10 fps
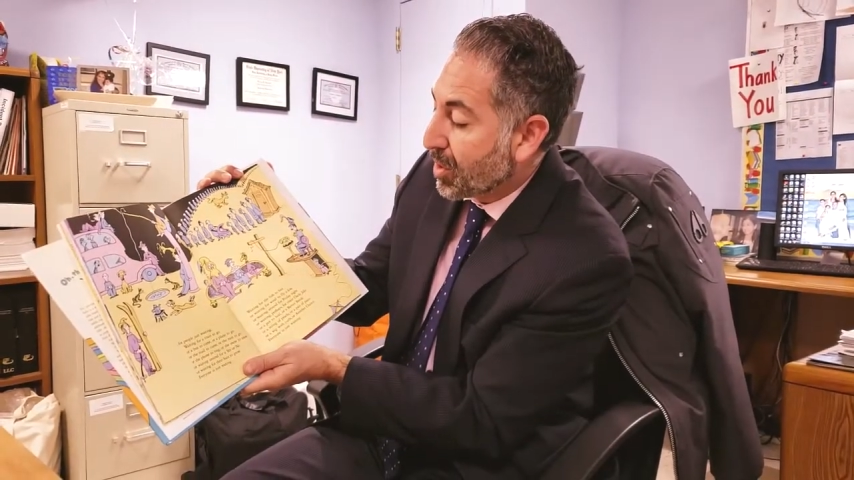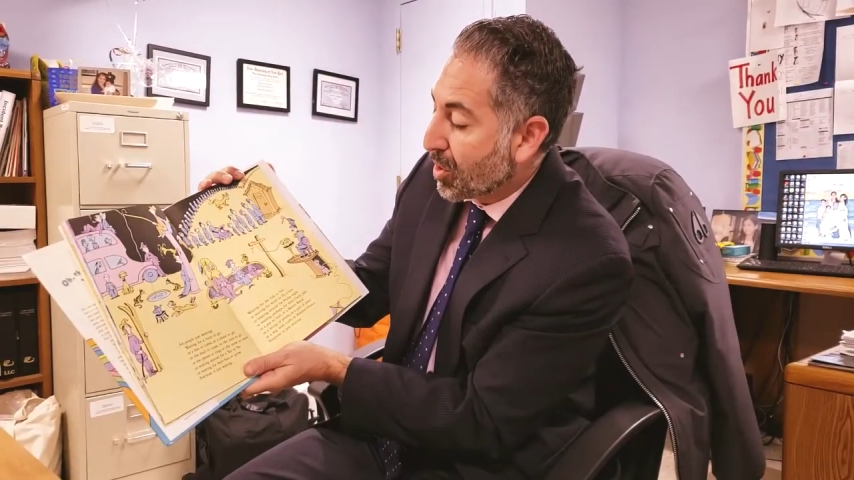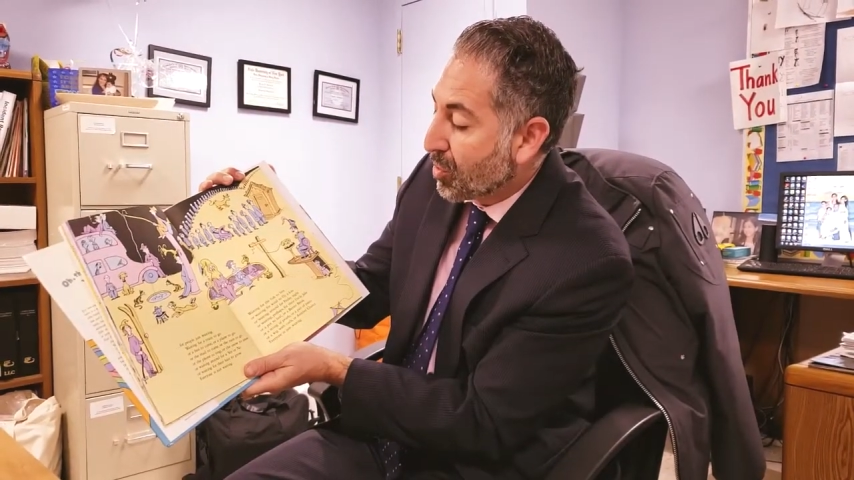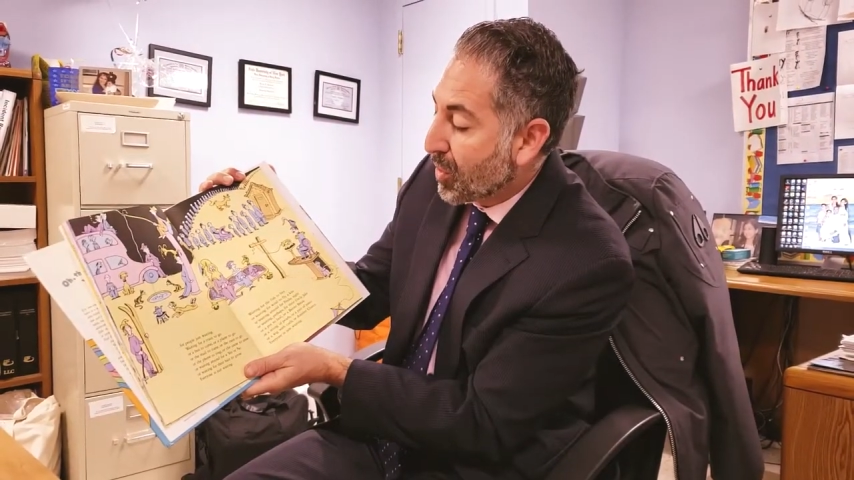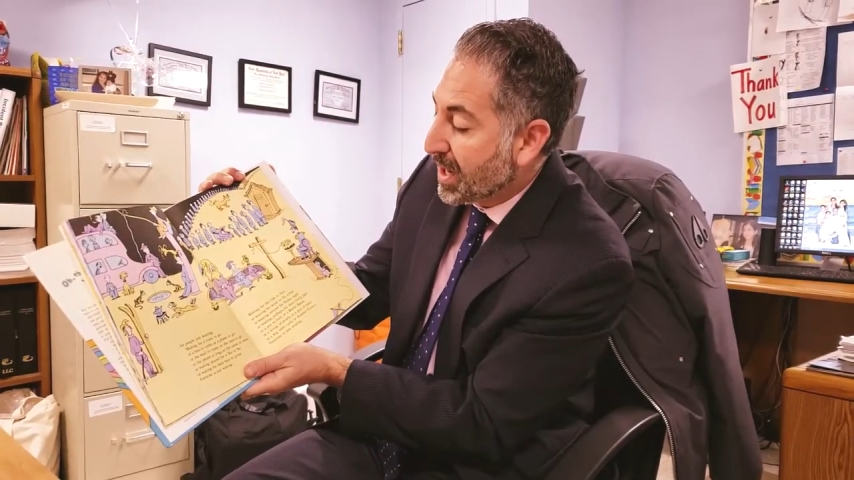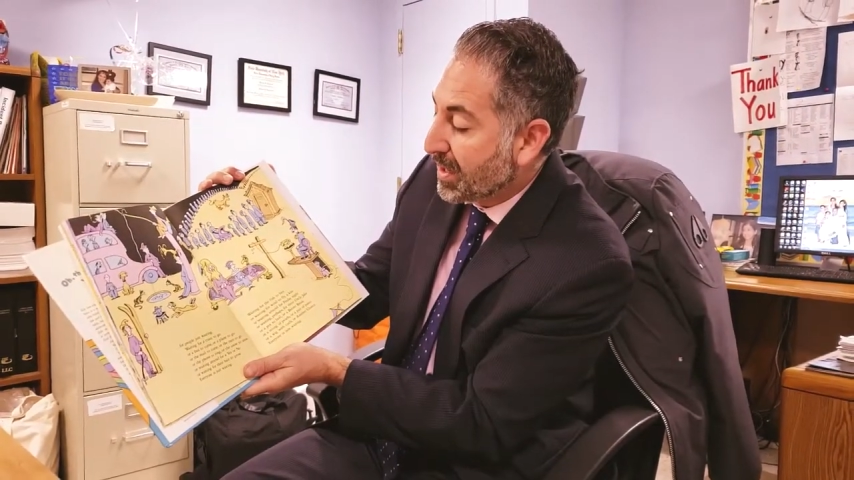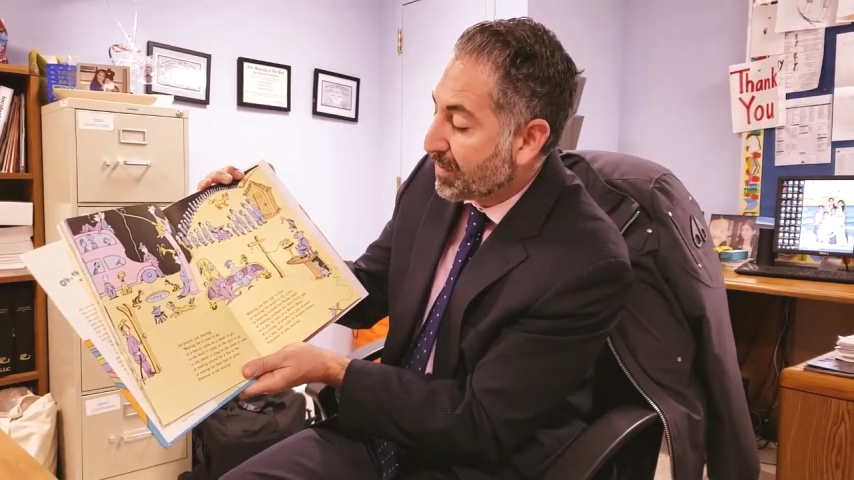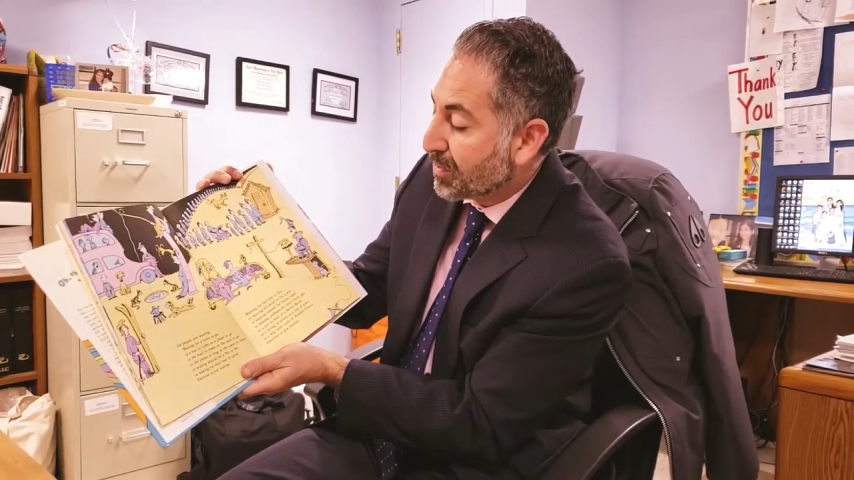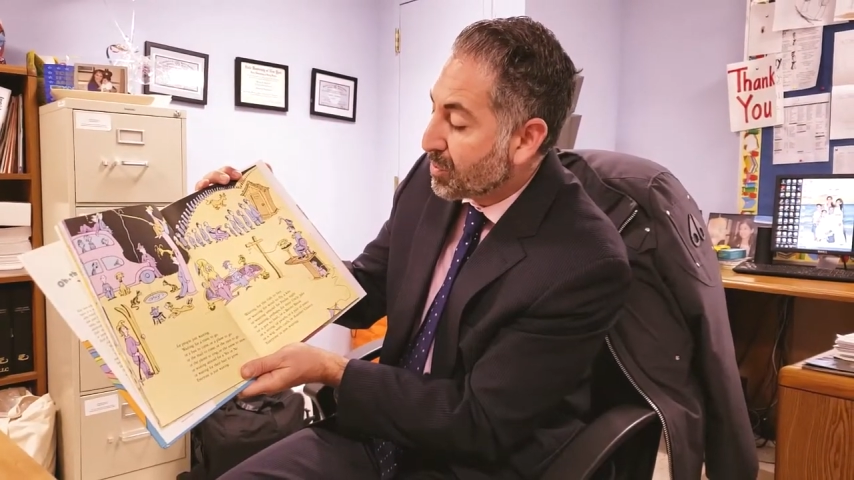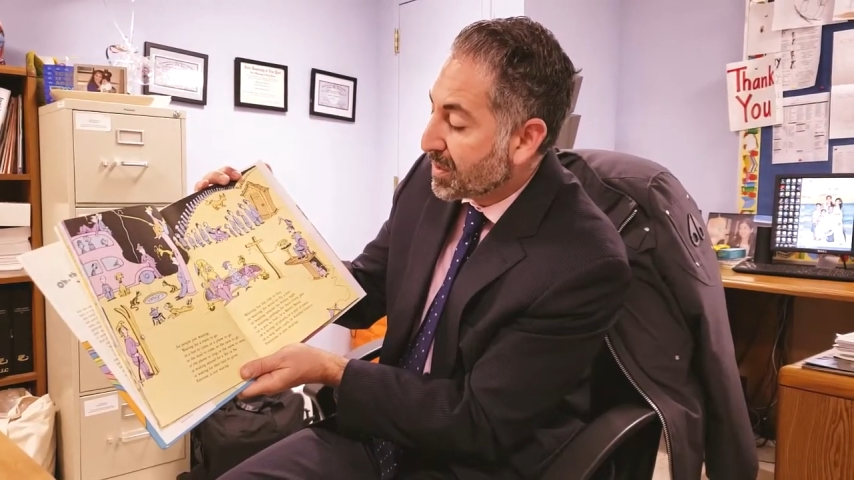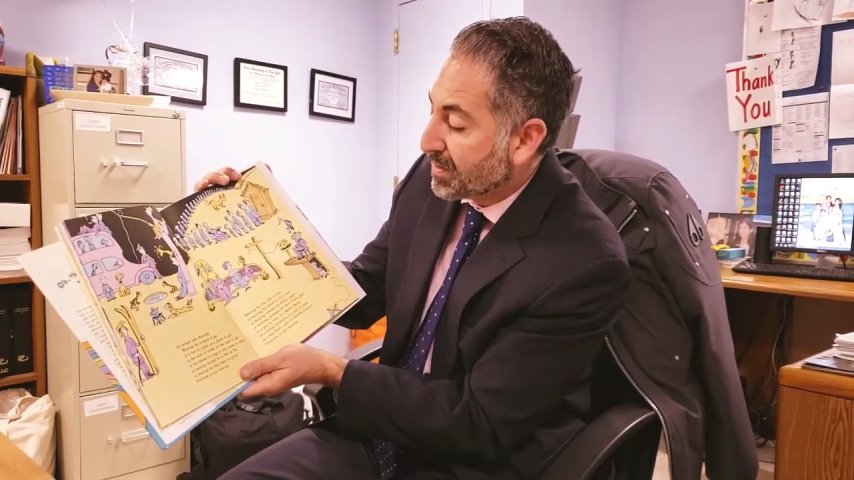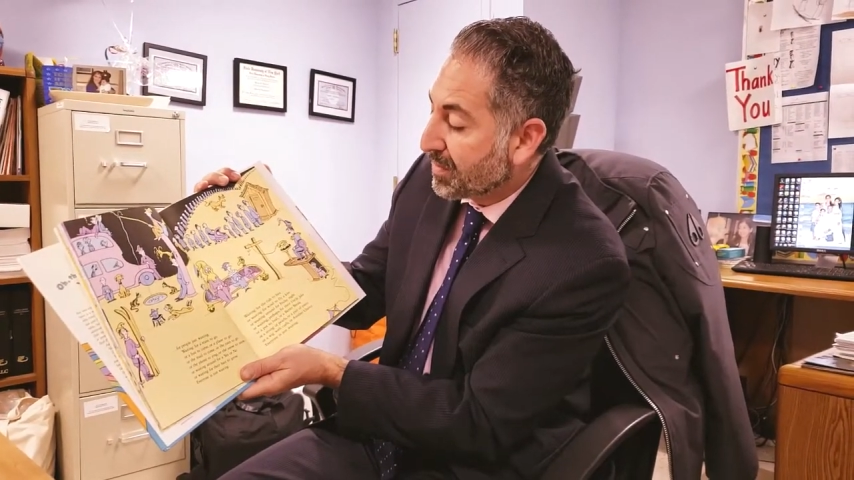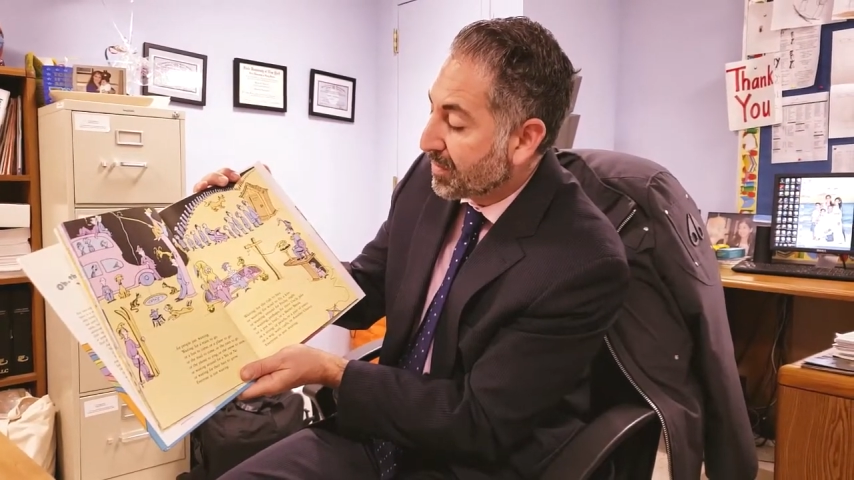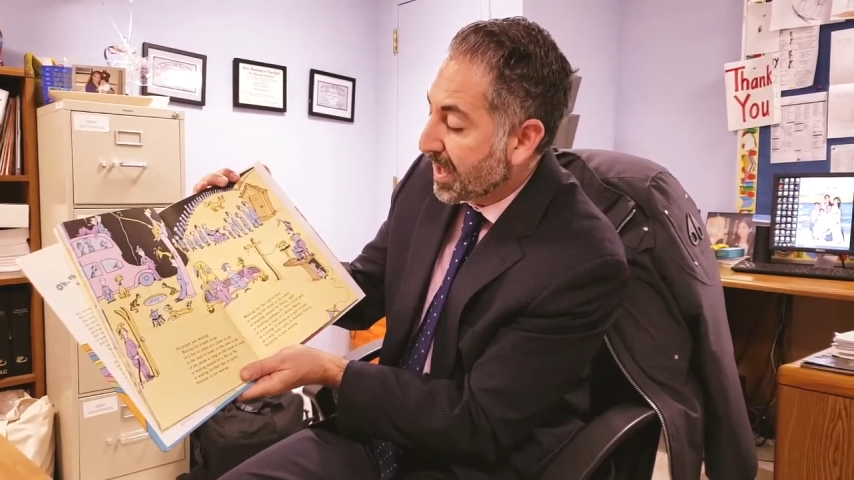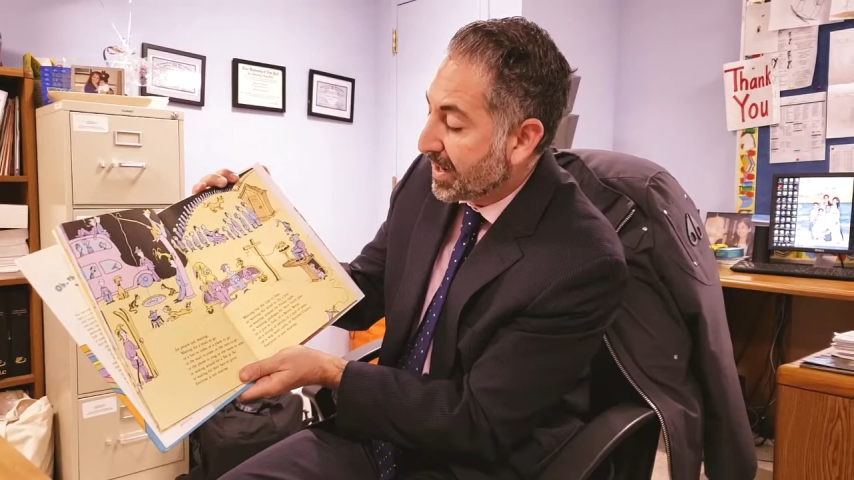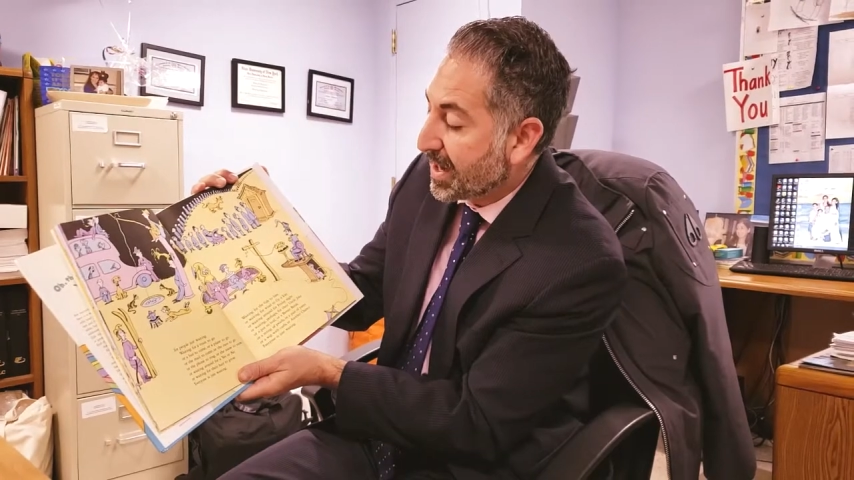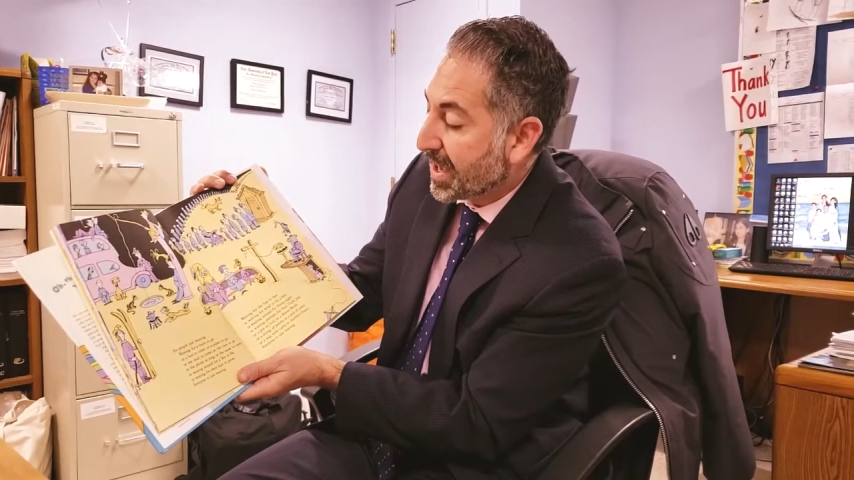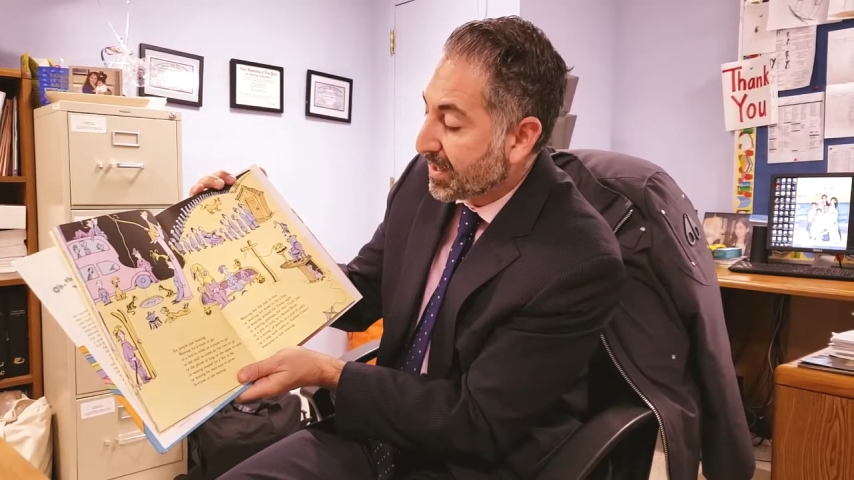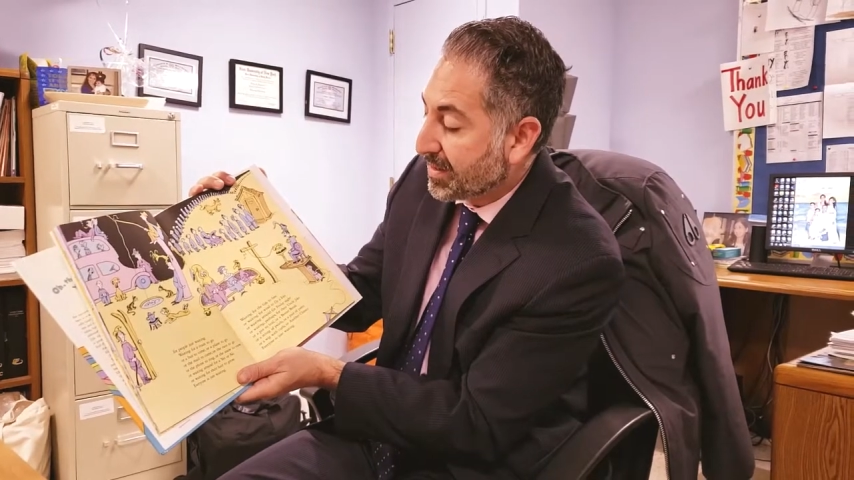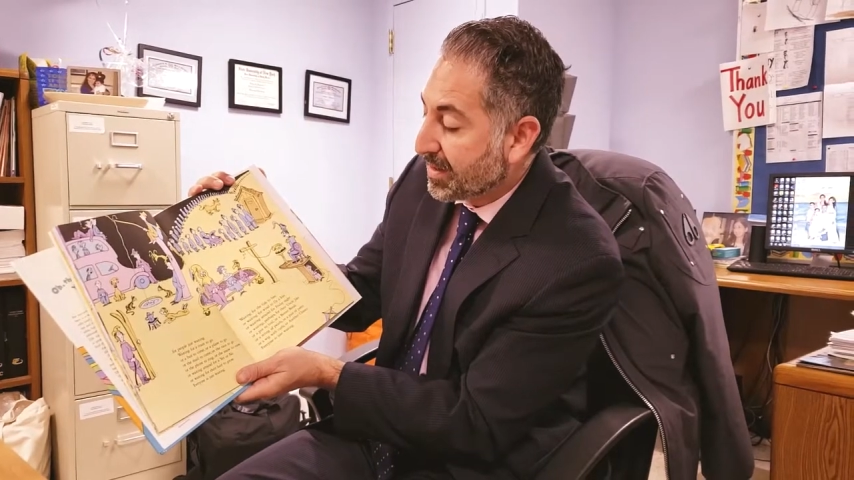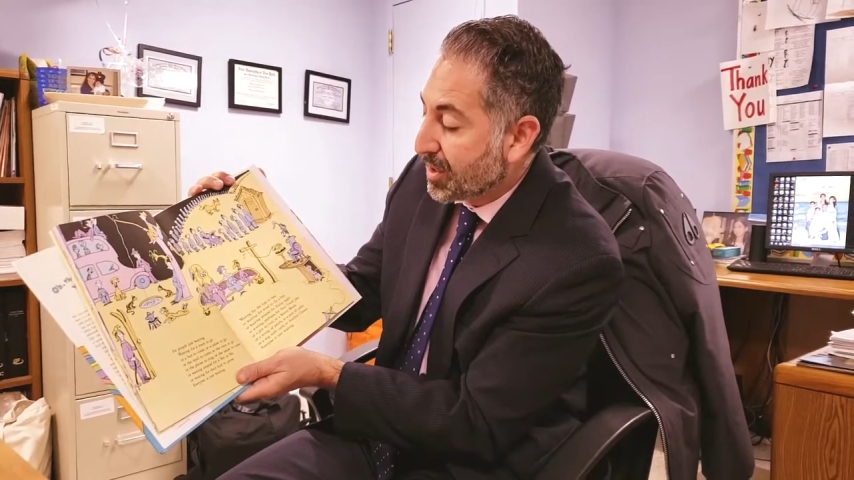or waiting for wind to fly a kite,